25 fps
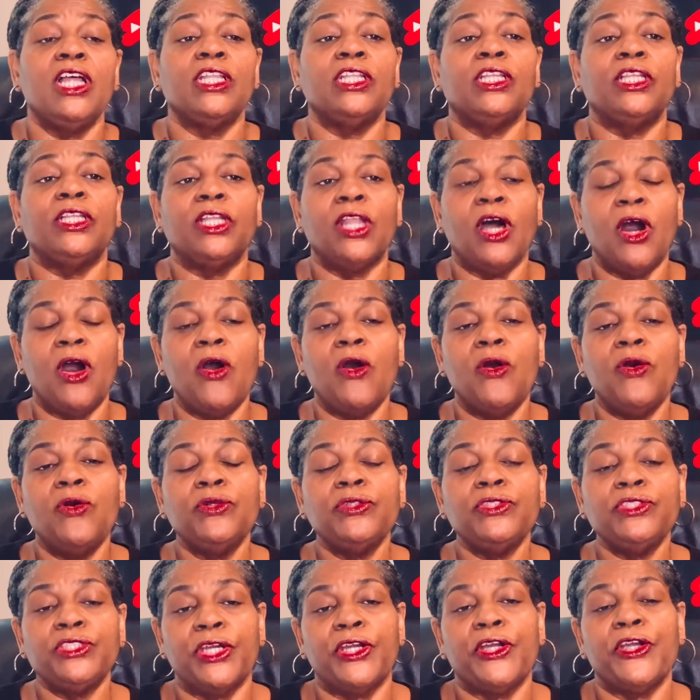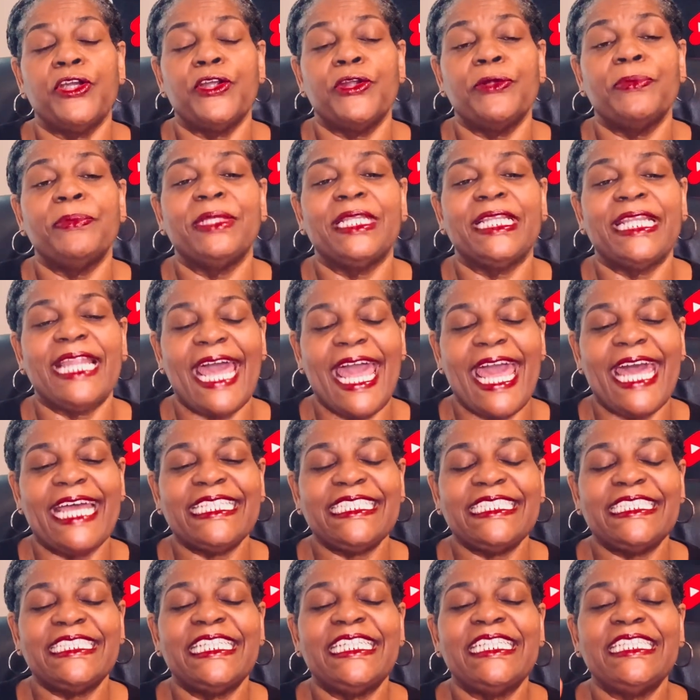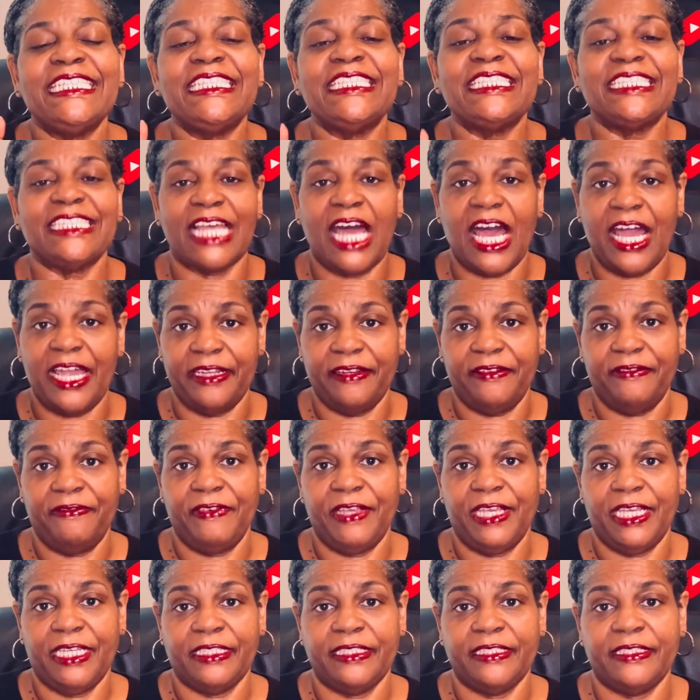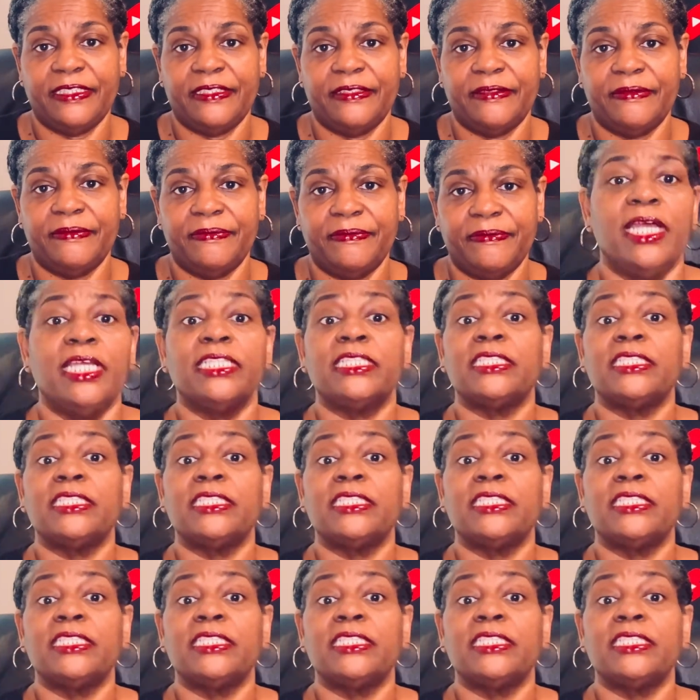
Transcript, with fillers: long-term lasting side effects.